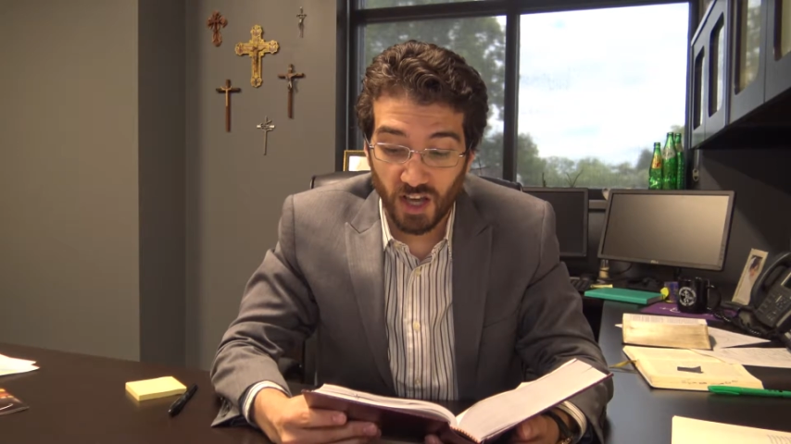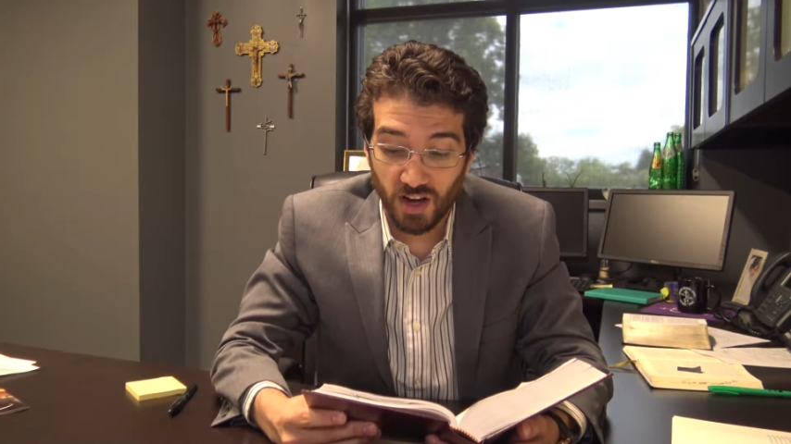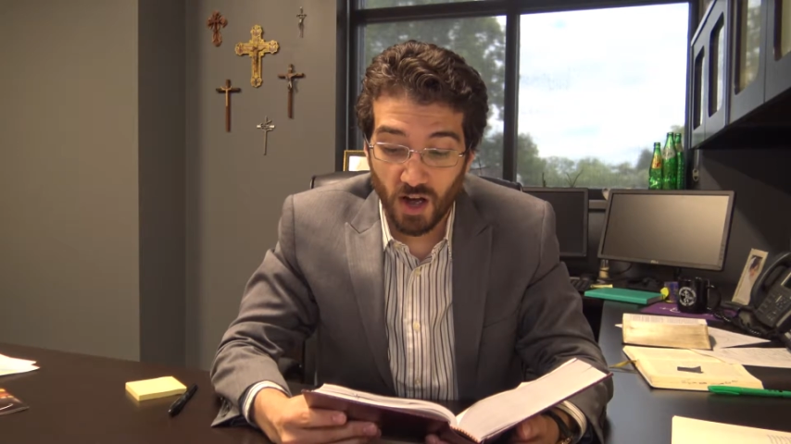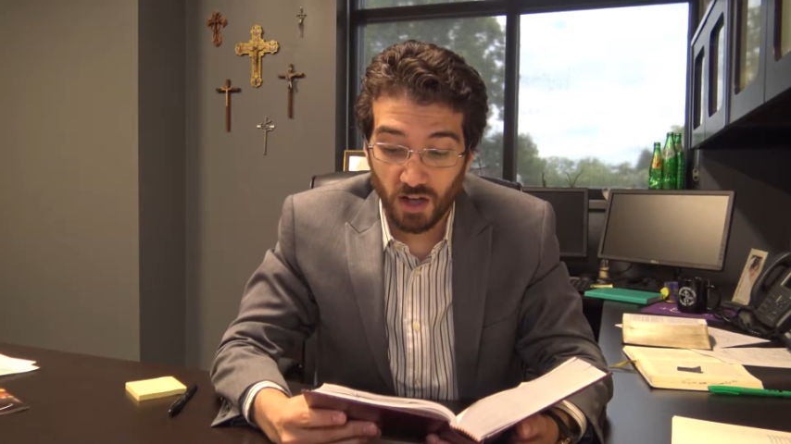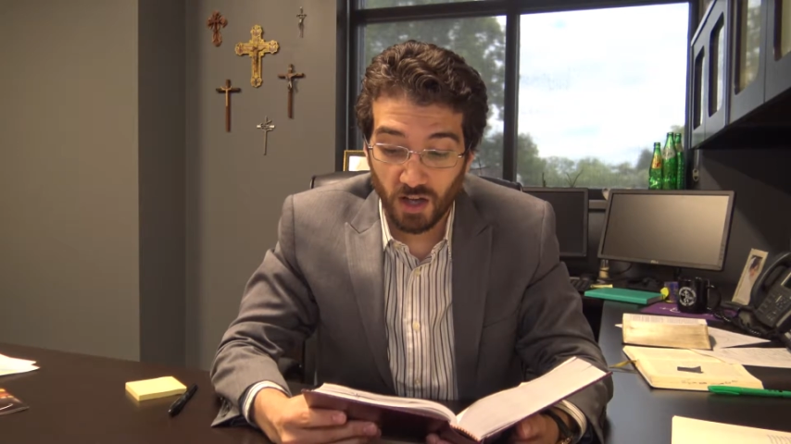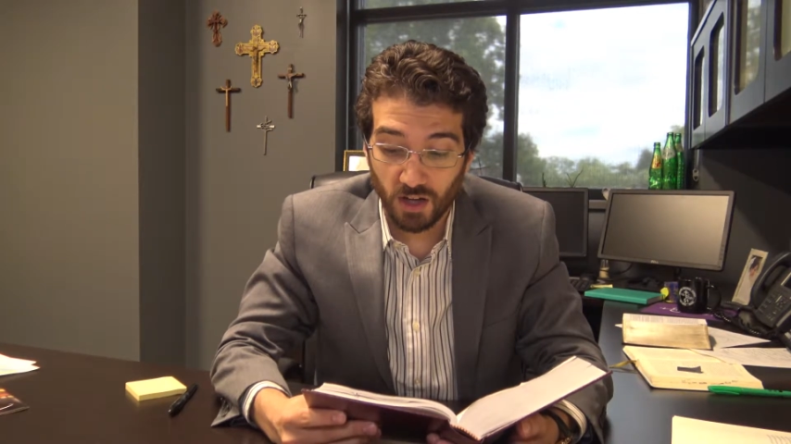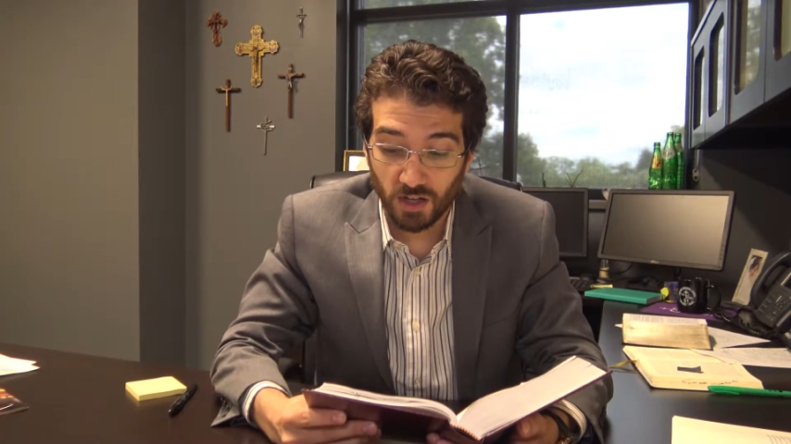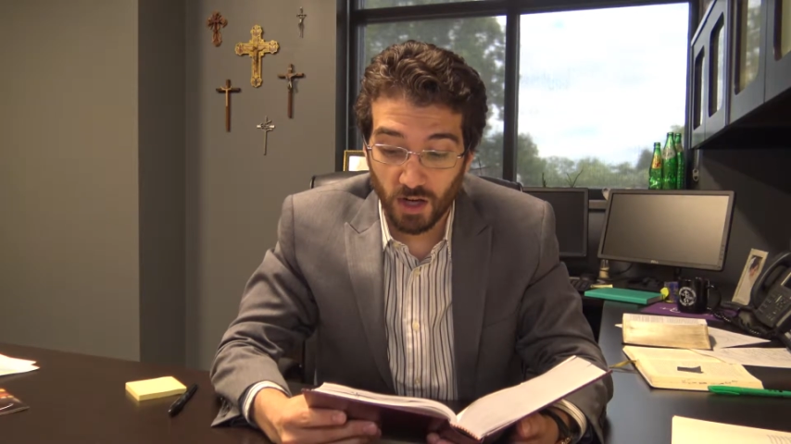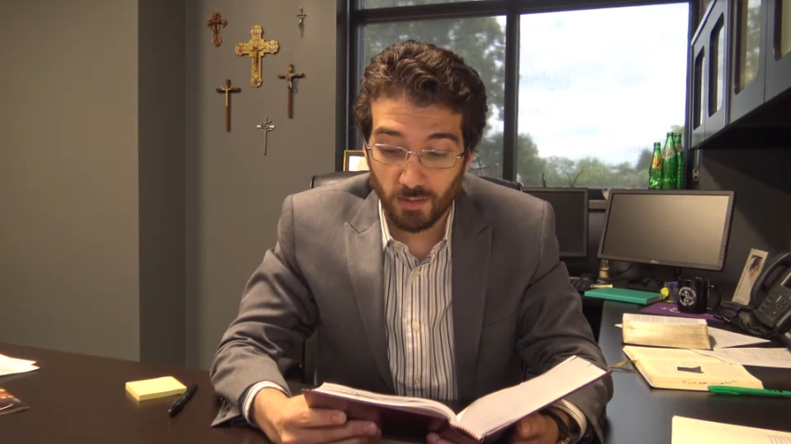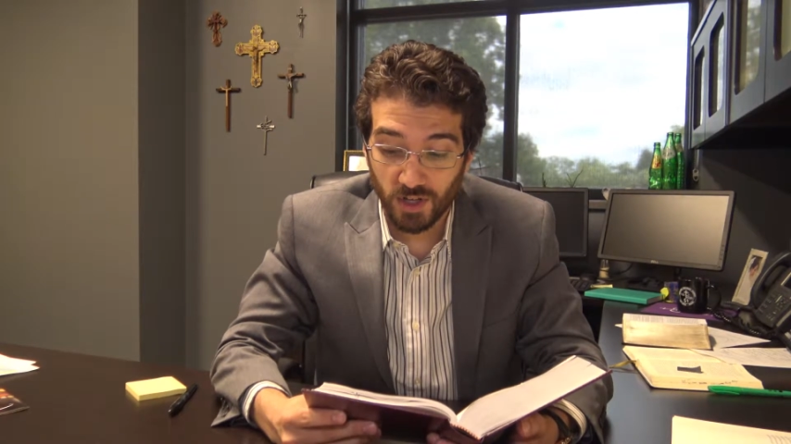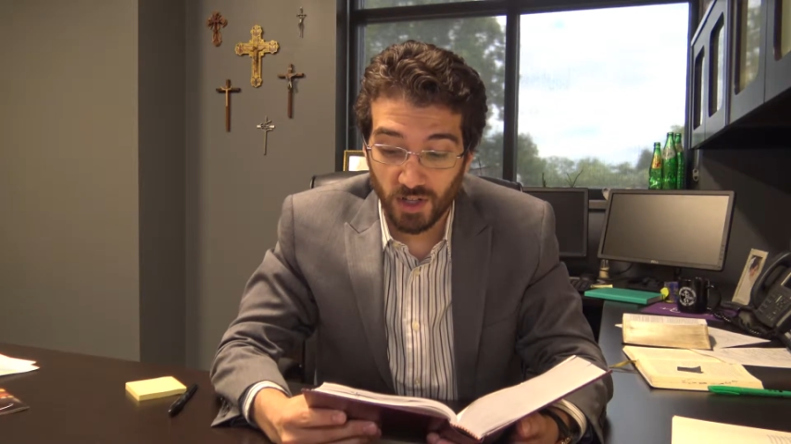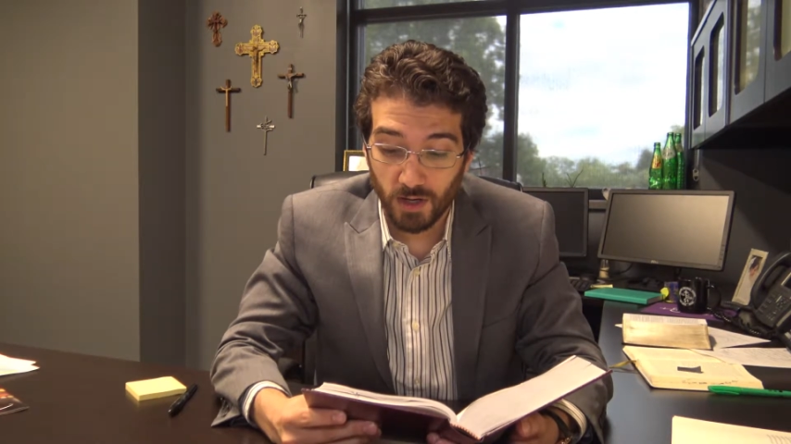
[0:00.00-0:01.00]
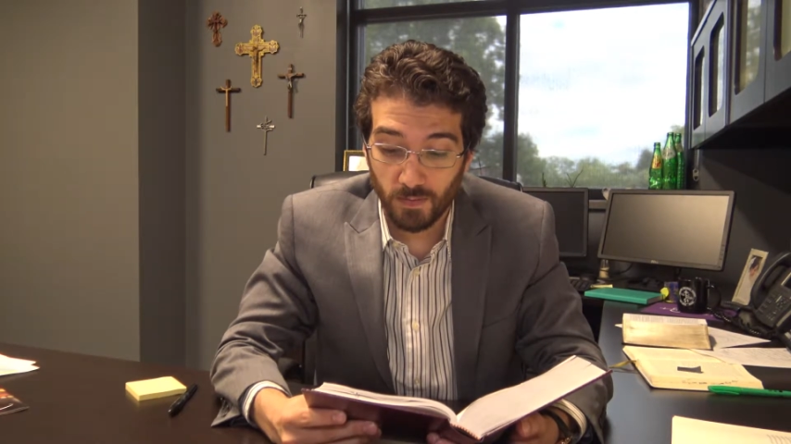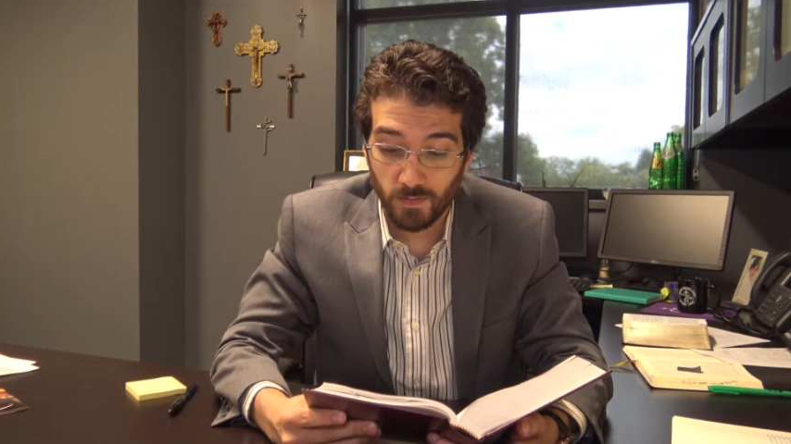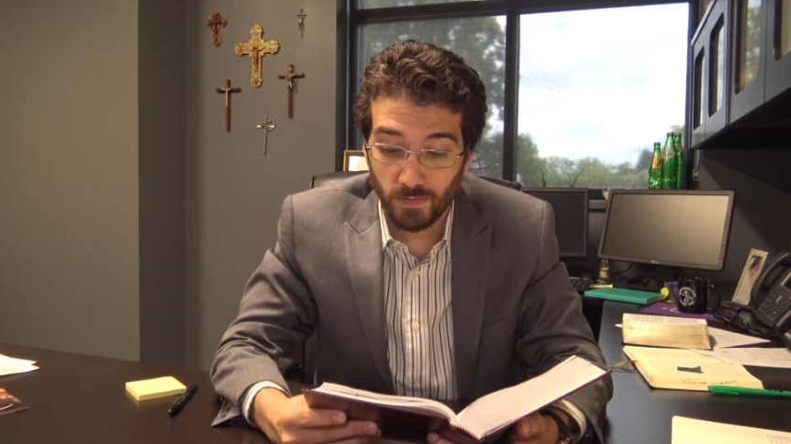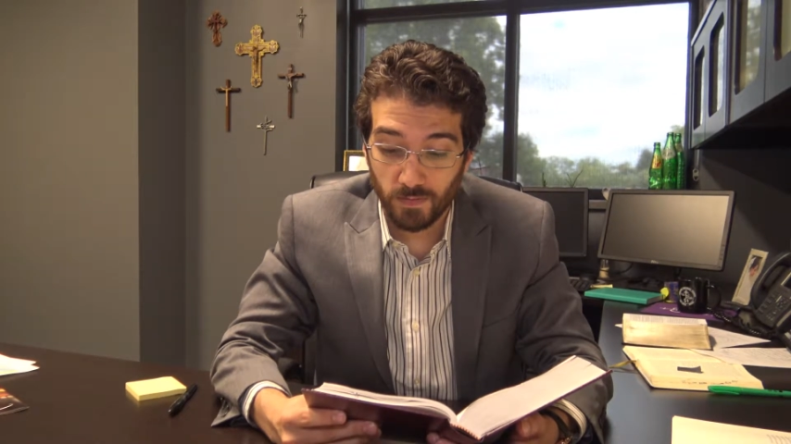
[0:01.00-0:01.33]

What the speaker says: had not yet come to them.